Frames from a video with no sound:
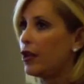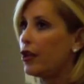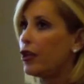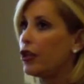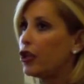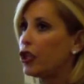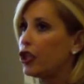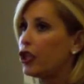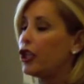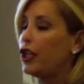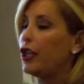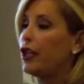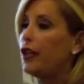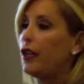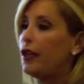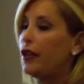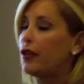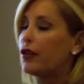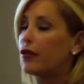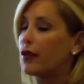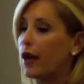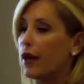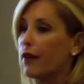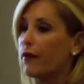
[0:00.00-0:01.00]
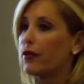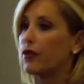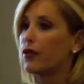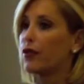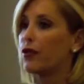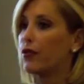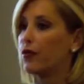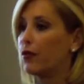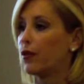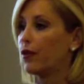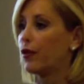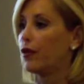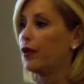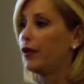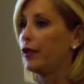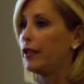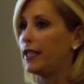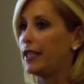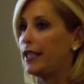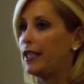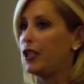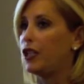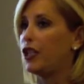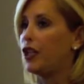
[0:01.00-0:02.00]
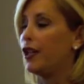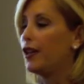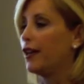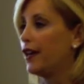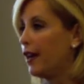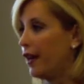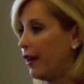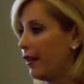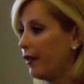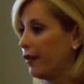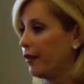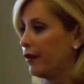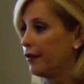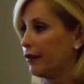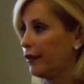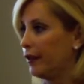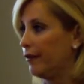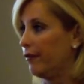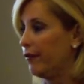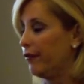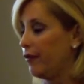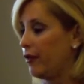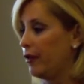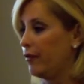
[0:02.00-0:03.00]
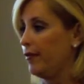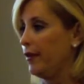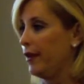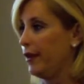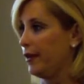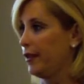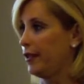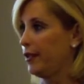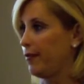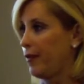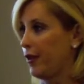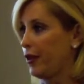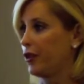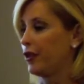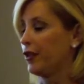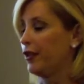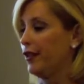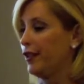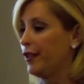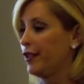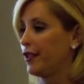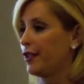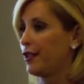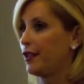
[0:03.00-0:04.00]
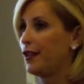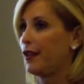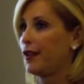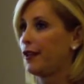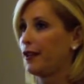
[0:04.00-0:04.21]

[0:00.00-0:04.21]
She travels the world teaching other lymphoma specialists